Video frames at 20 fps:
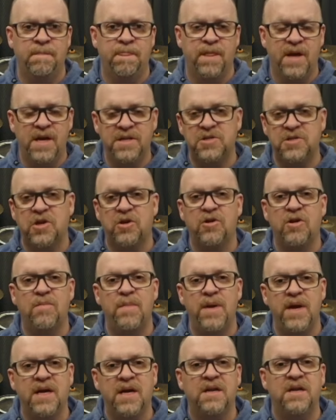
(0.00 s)
it's going to
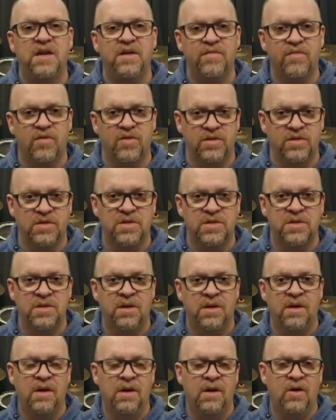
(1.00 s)
make a difference,
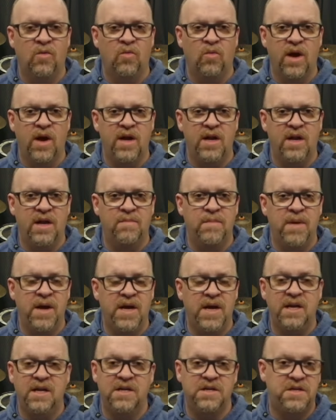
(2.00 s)
right? And
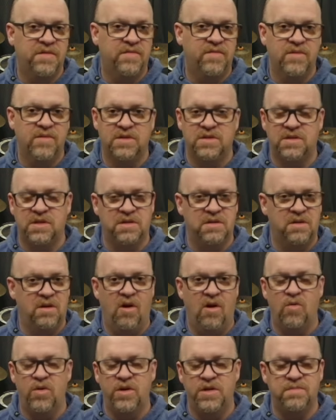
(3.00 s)
making a difference doesn't
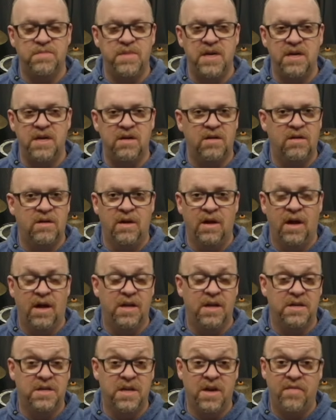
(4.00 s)
always mean, and
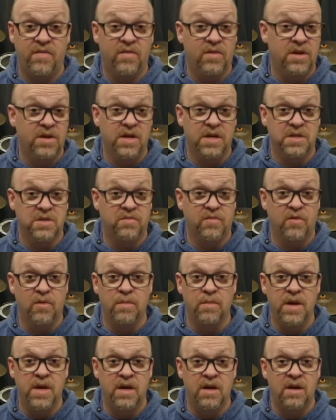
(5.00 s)
it definitely doesn't for
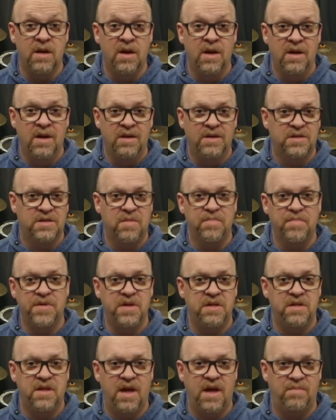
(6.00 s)
me,
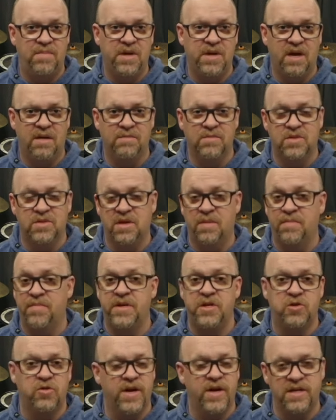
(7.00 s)
something that becomes
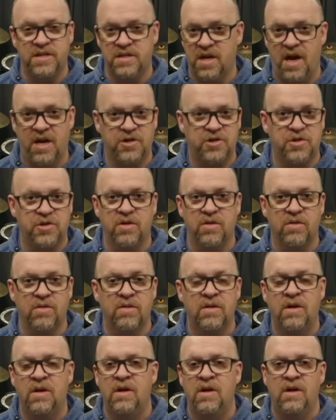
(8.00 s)
something transactional,
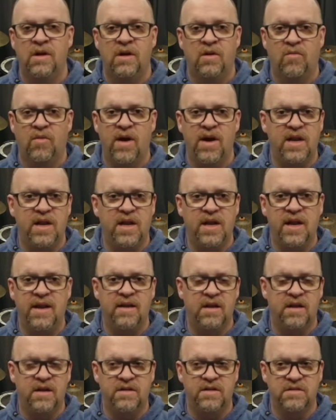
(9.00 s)
right?
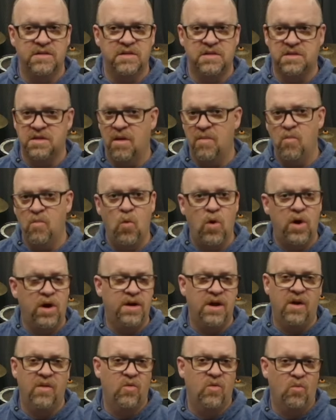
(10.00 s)
And somewhere
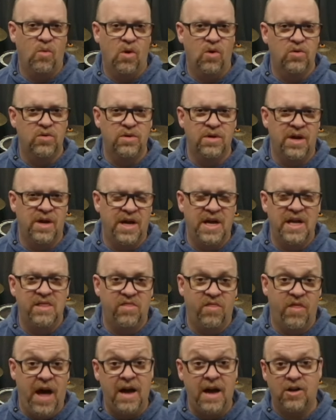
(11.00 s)
down the road,
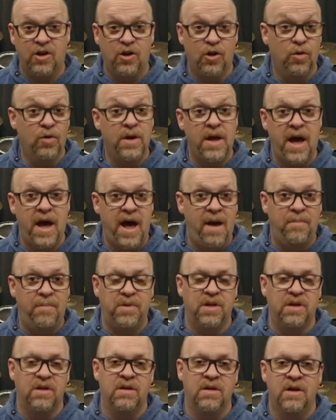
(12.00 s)
that could
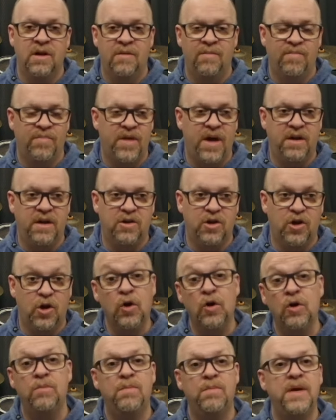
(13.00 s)
happen. That
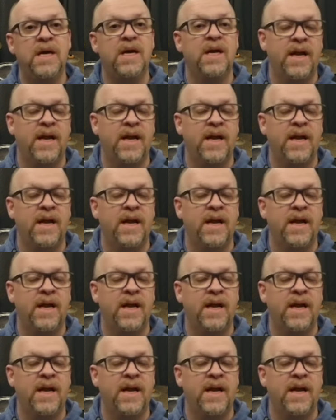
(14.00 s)
could be an